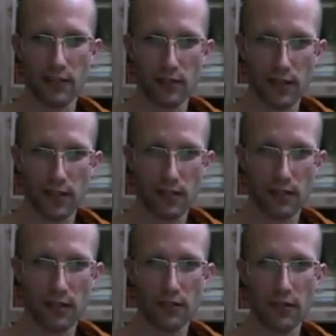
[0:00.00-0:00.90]
hatred?
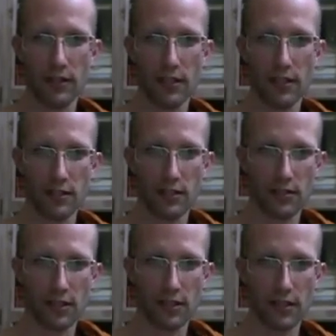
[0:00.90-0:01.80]
You know, do you have
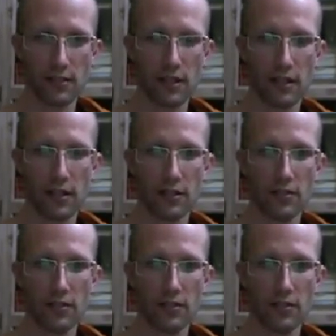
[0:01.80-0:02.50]
addiction to things?